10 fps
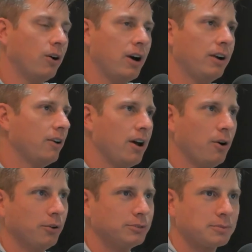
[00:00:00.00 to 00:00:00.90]
you know, I don't
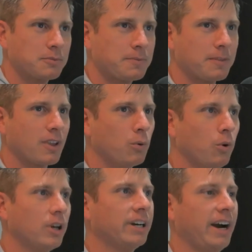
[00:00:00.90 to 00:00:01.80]
know
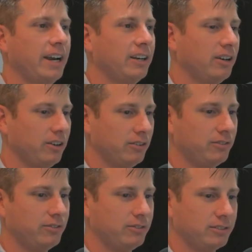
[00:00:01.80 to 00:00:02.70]
what kind of